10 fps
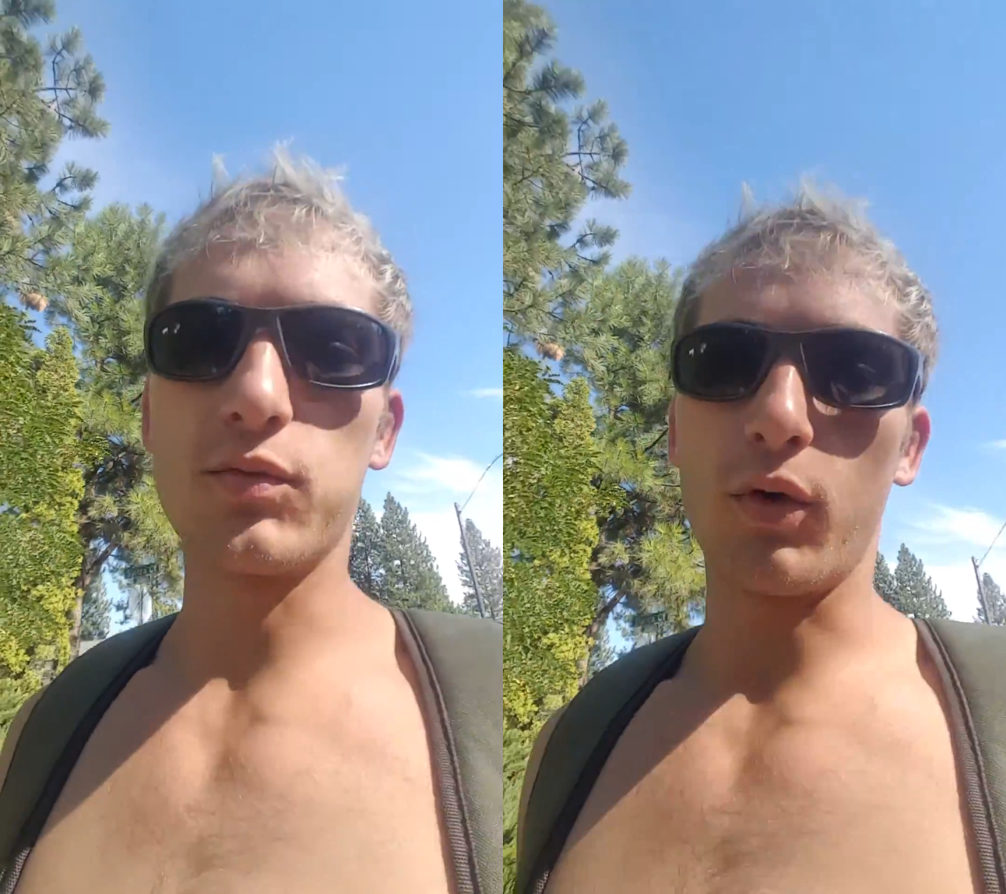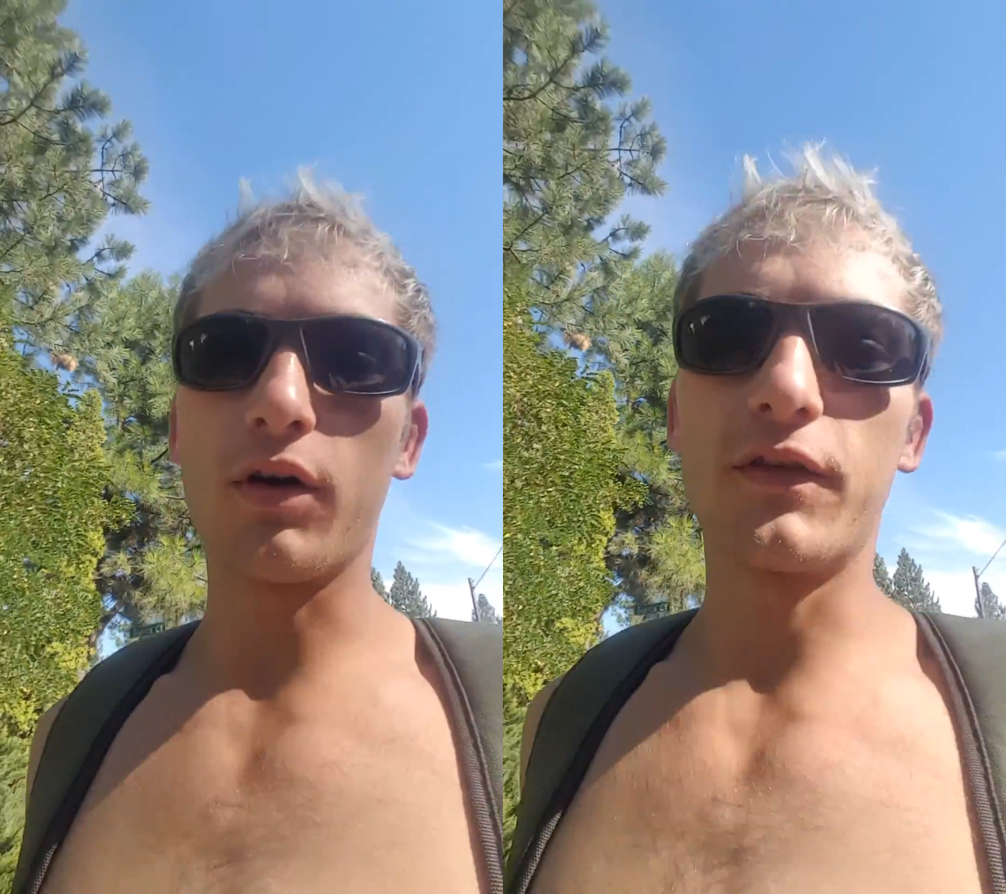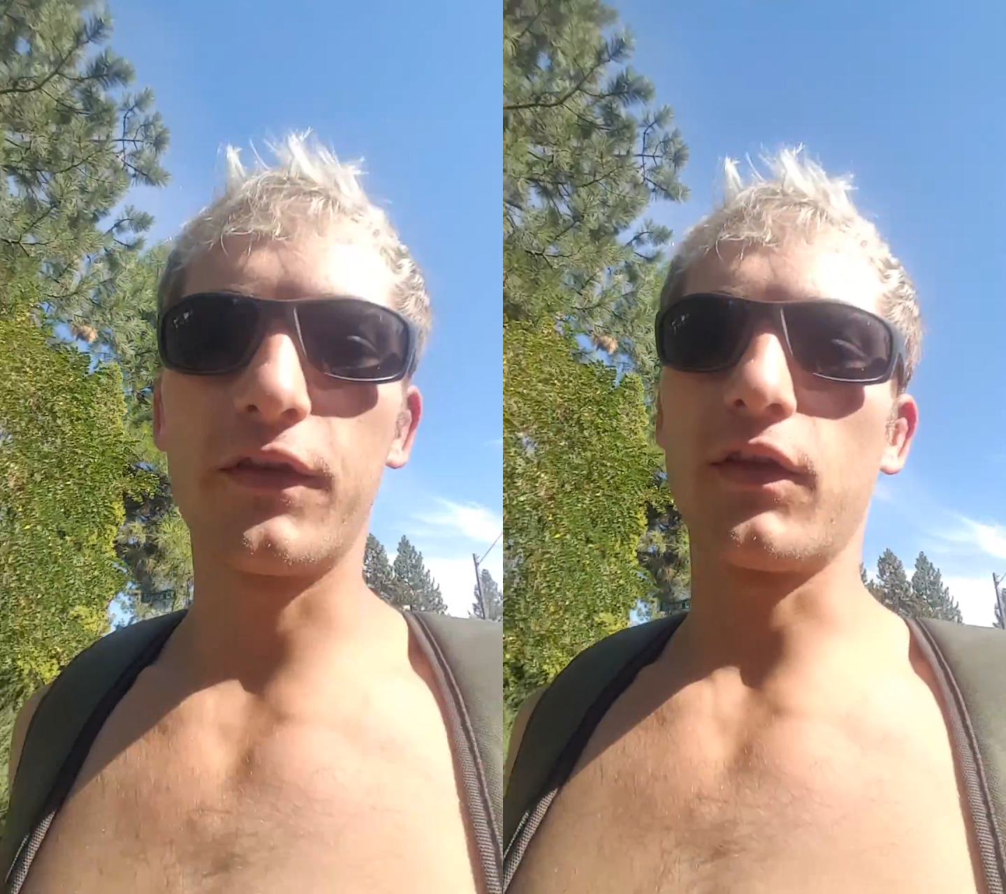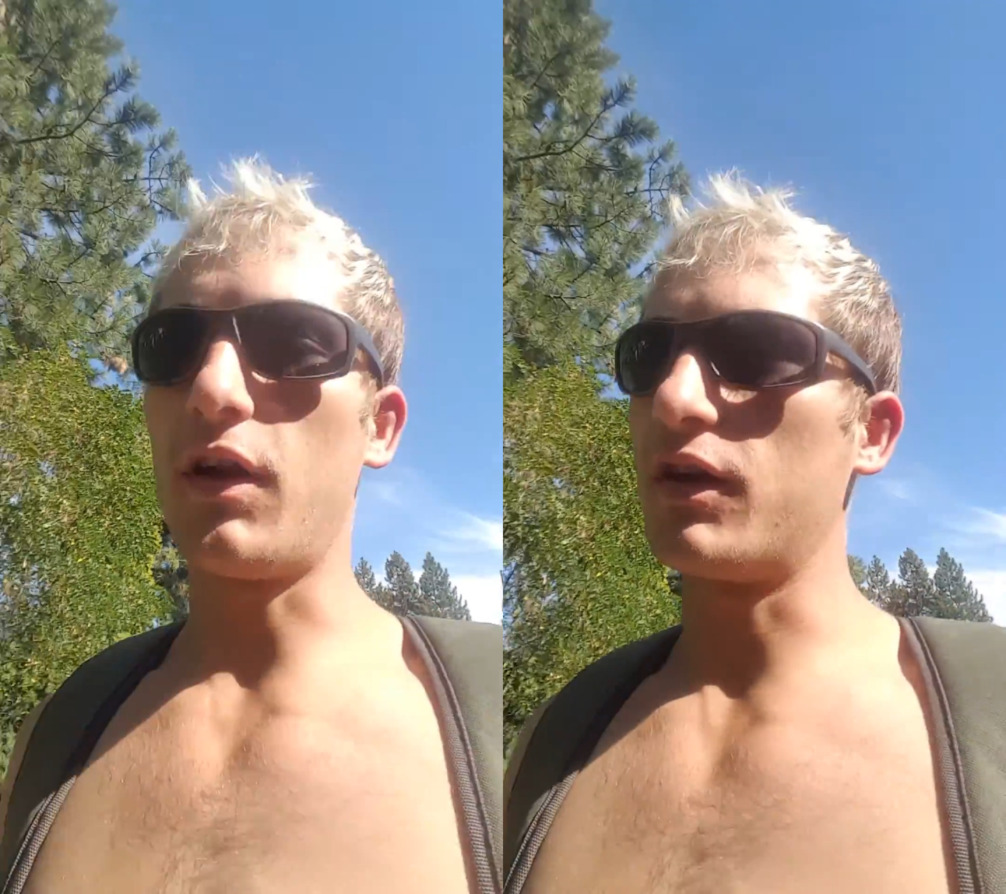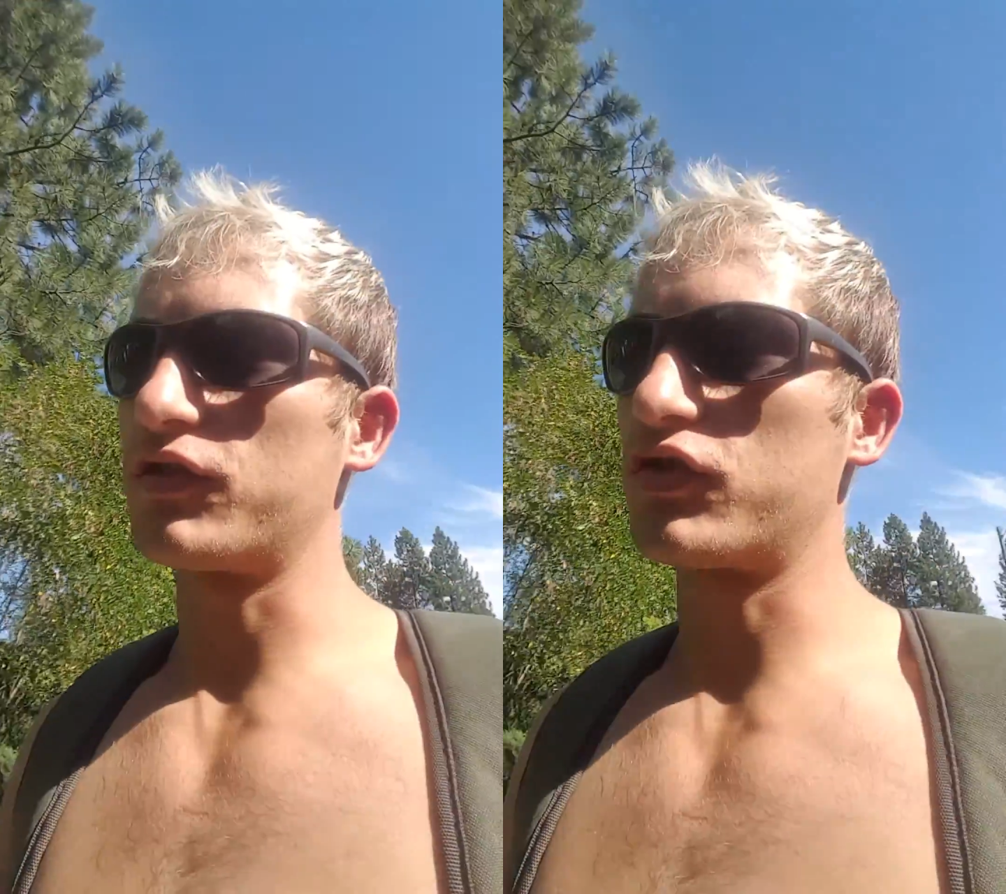water for
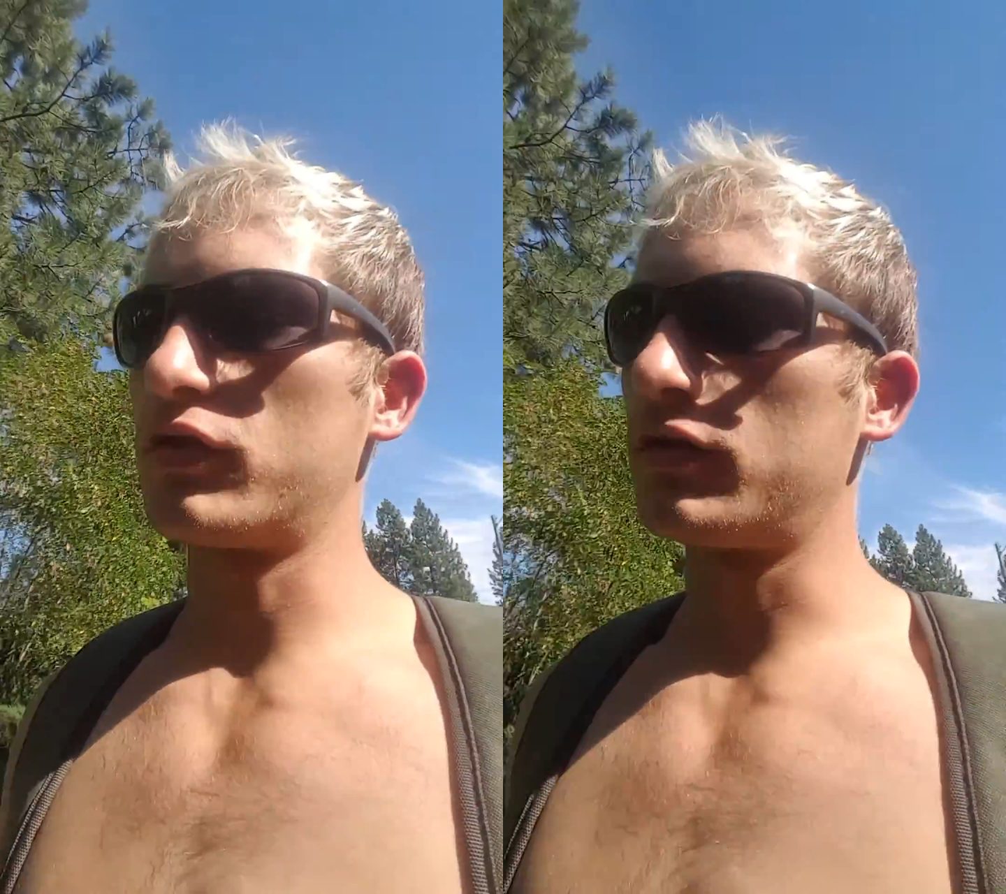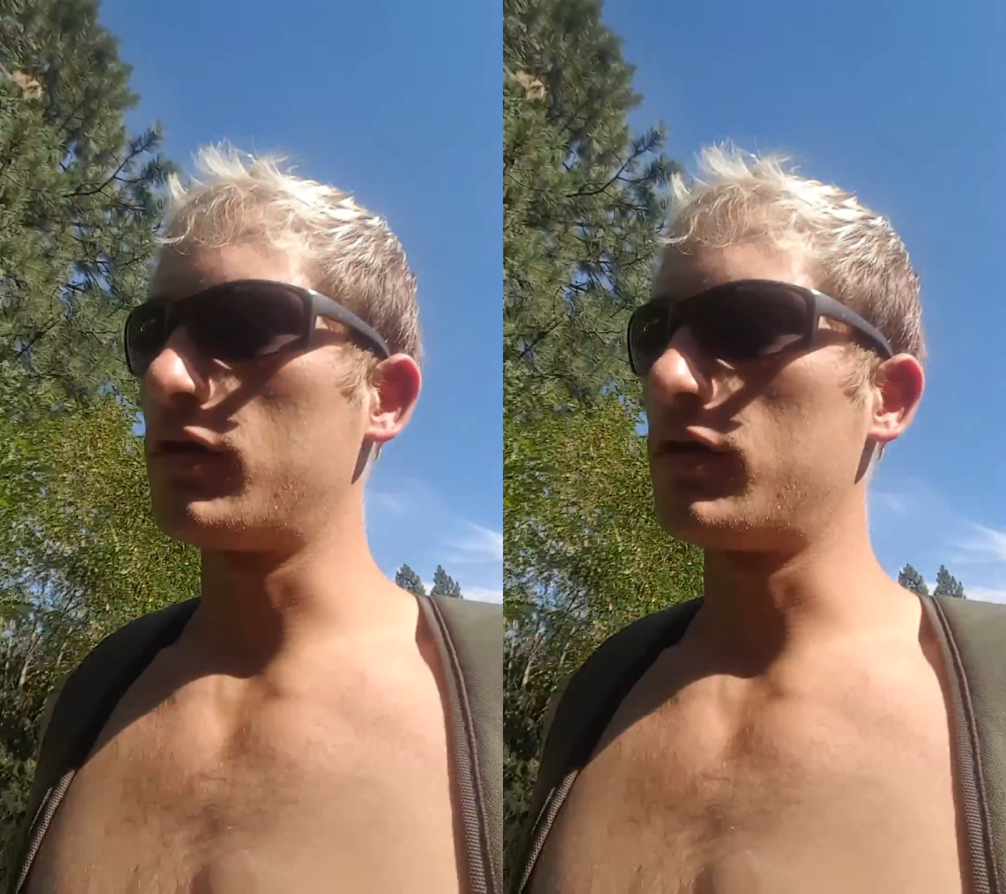lunch.